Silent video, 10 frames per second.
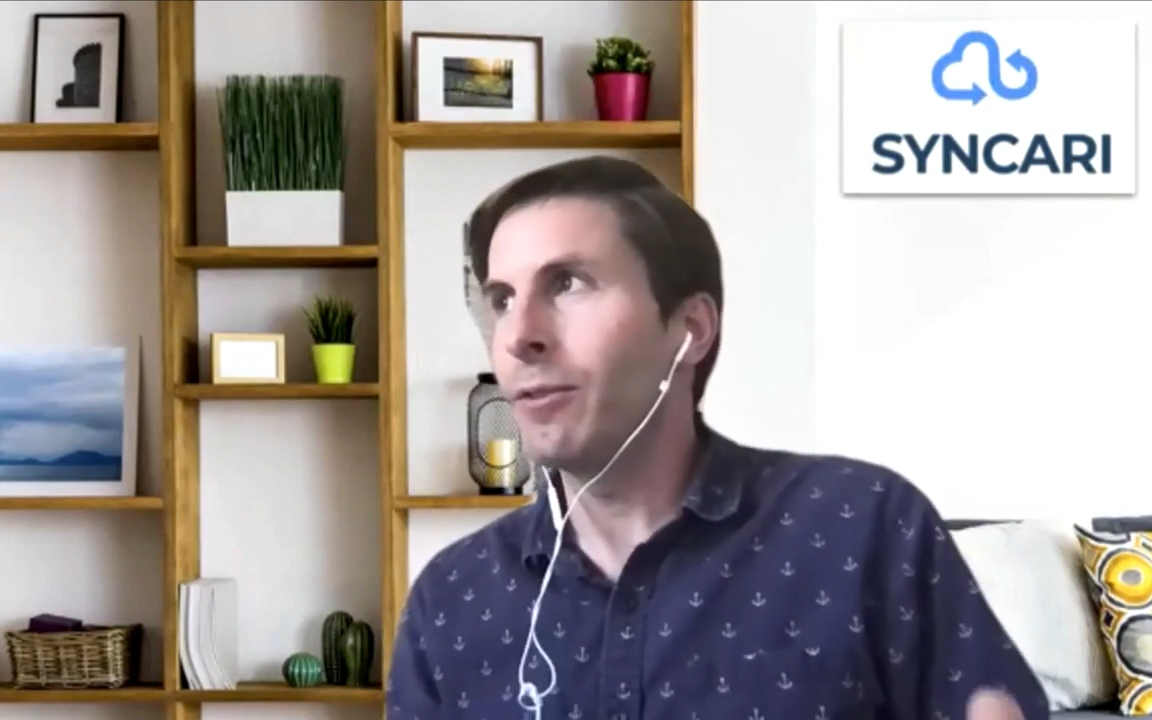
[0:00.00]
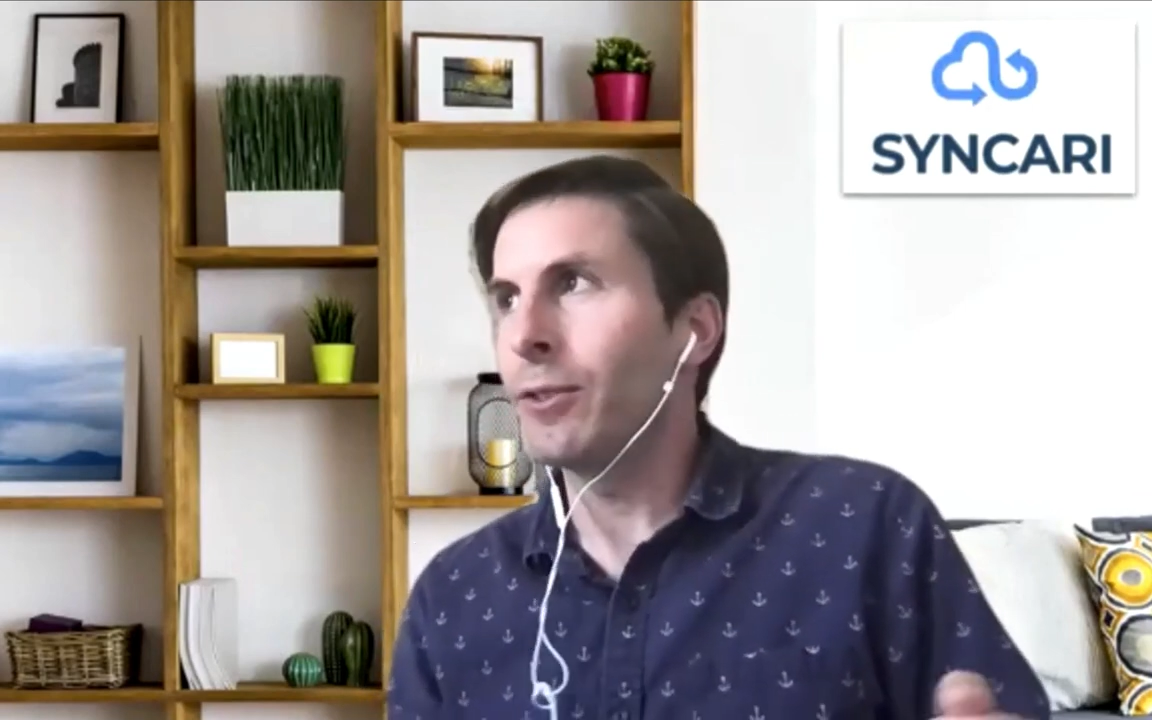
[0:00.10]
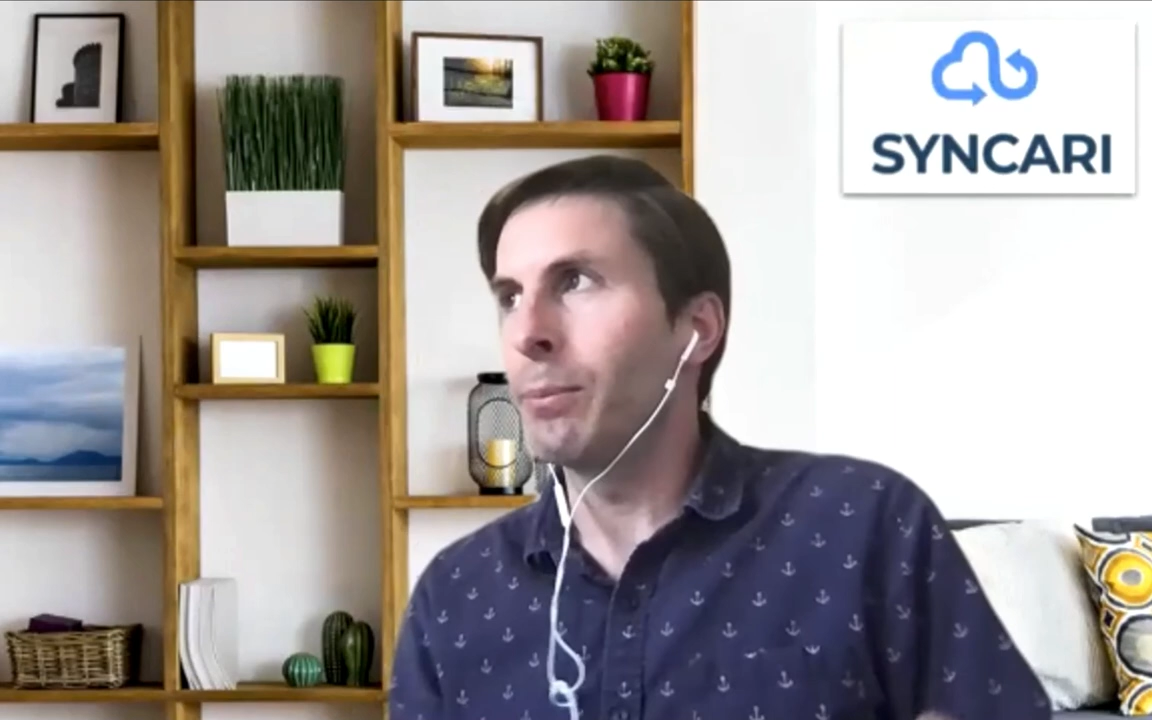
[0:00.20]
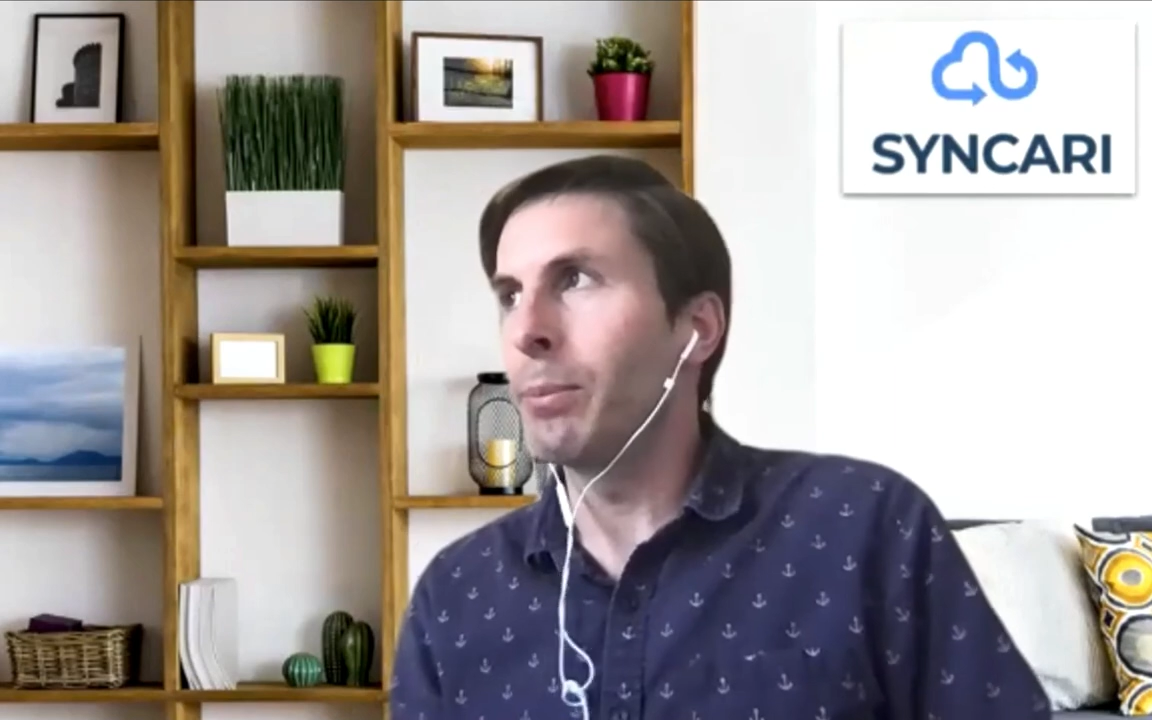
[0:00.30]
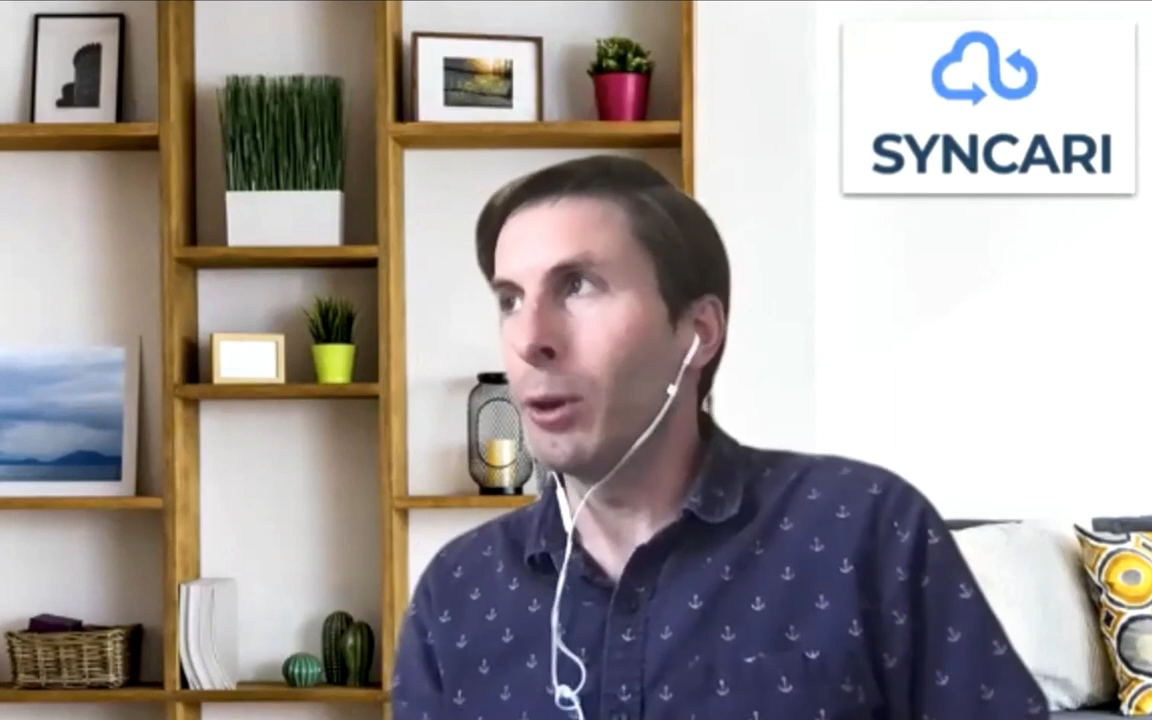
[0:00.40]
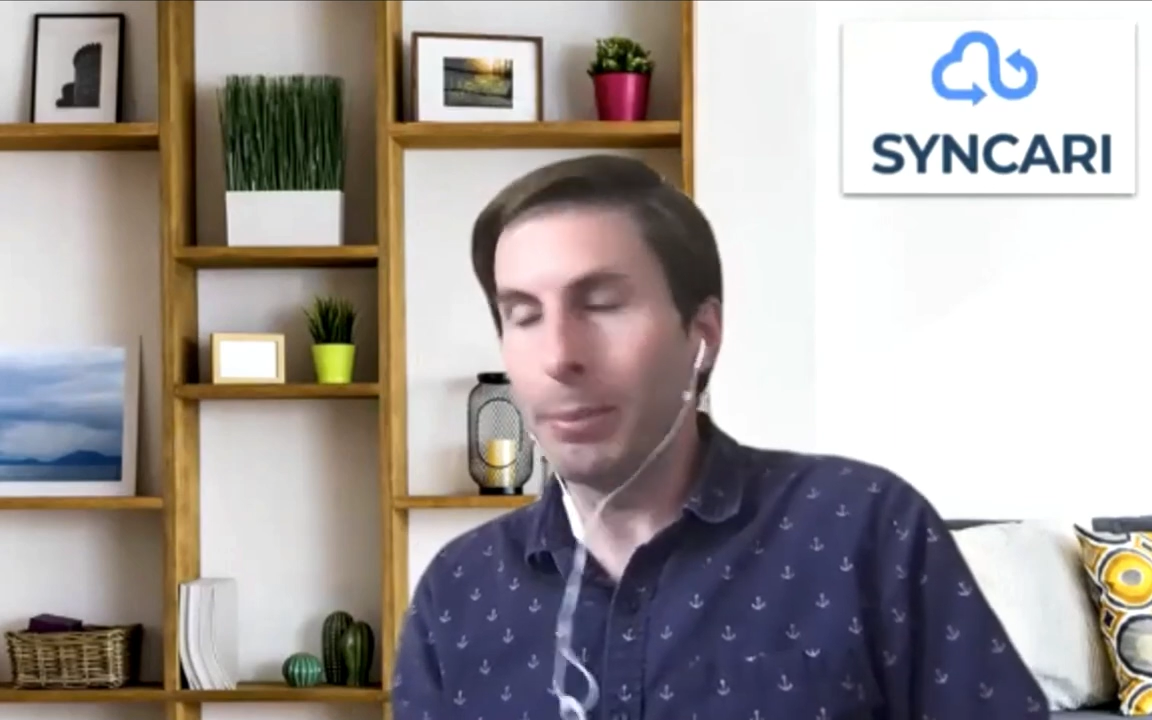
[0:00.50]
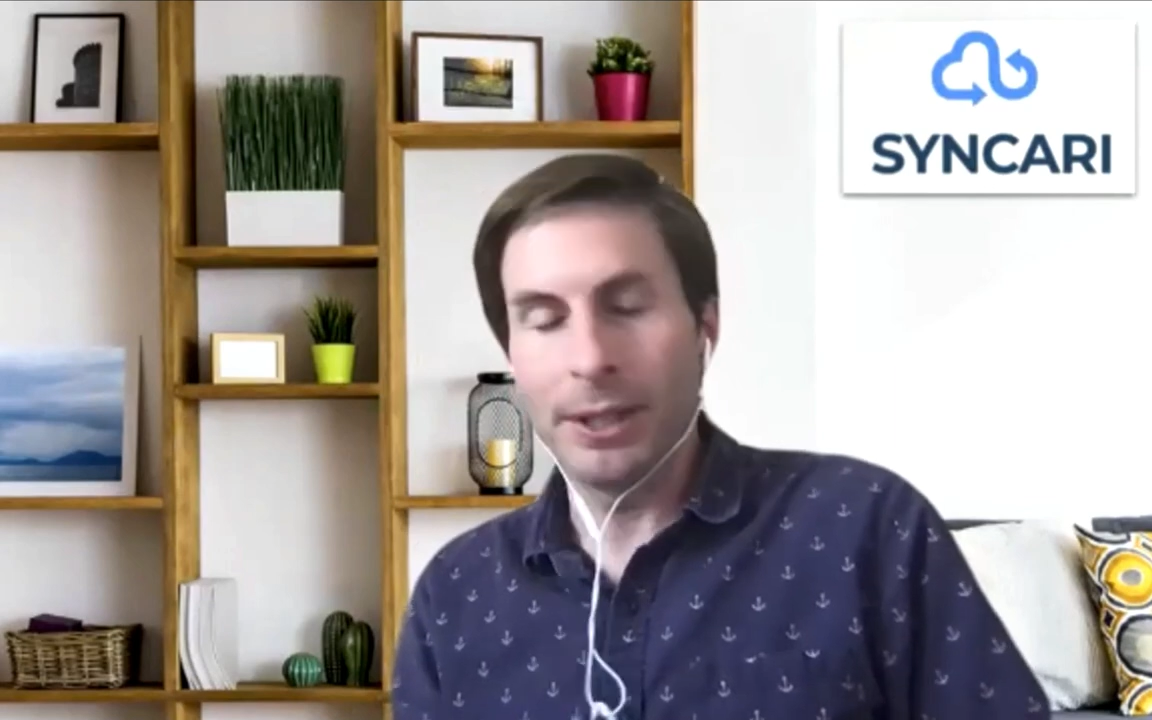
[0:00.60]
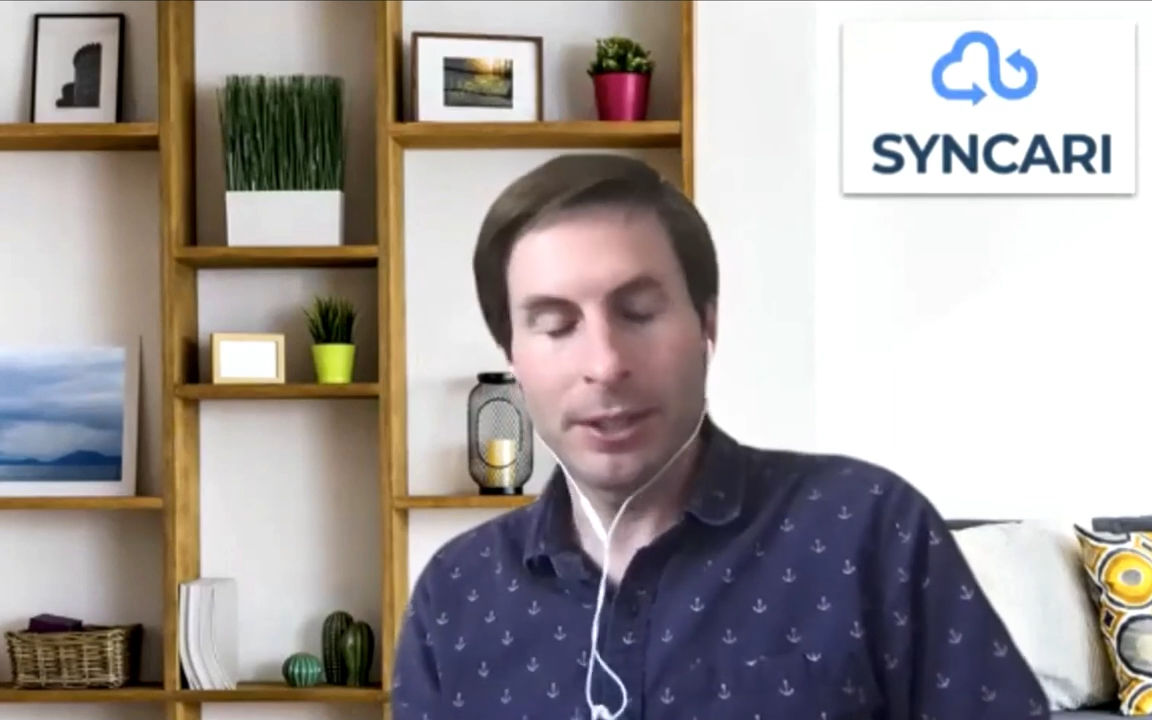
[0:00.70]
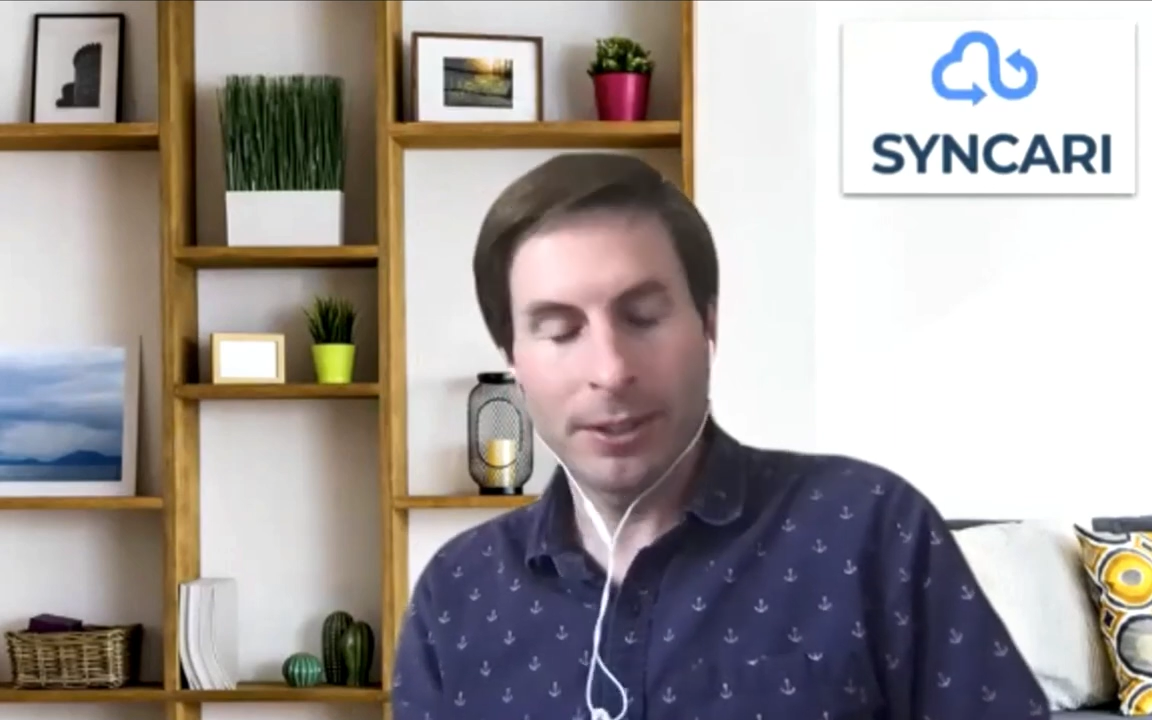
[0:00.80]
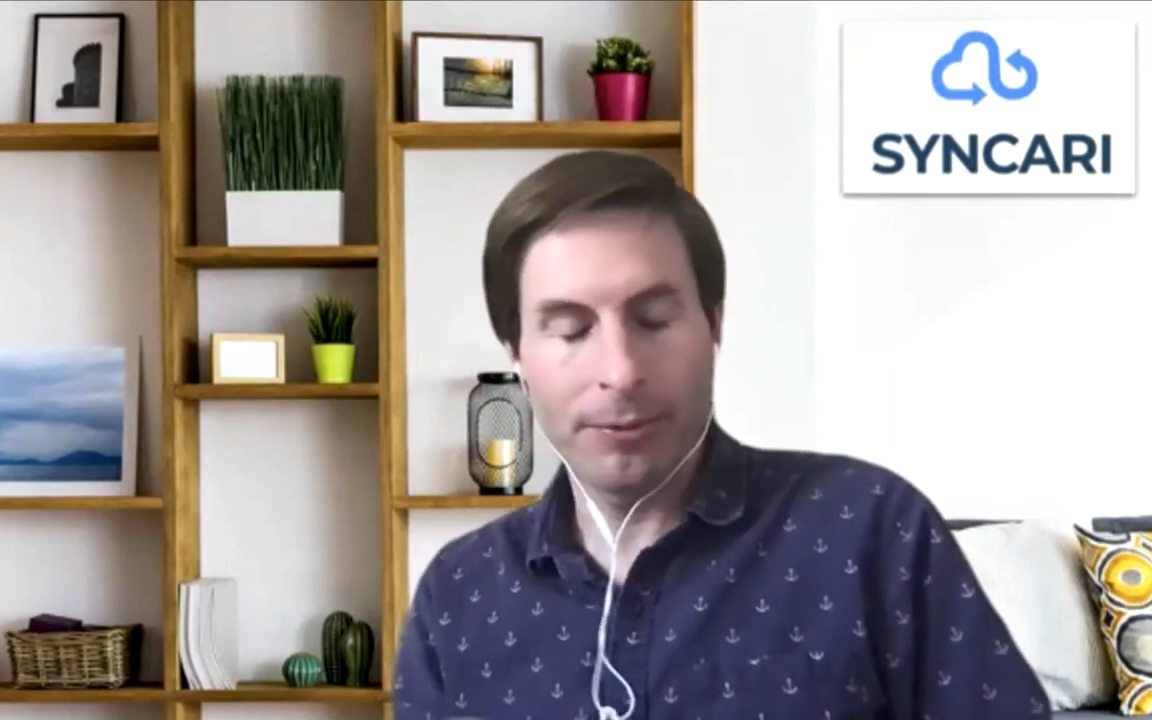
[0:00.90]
for purpose